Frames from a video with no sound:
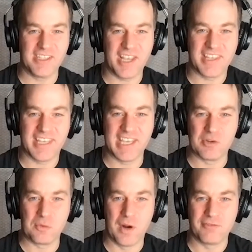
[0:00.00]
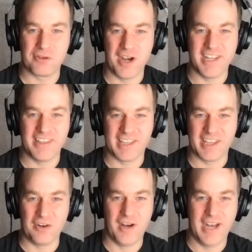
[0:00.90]
I think he could run for anything in
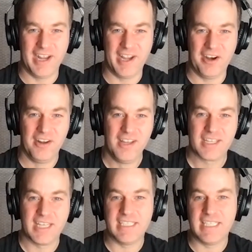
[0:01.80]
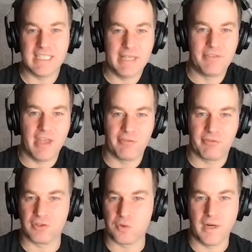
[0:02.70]
Ohio because he's lived there
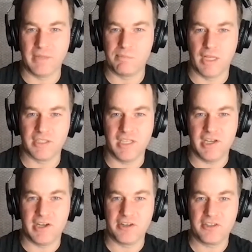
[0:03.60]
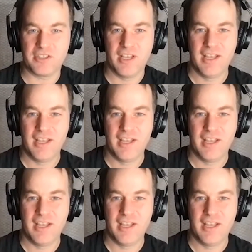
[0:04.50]
for 20 plus years.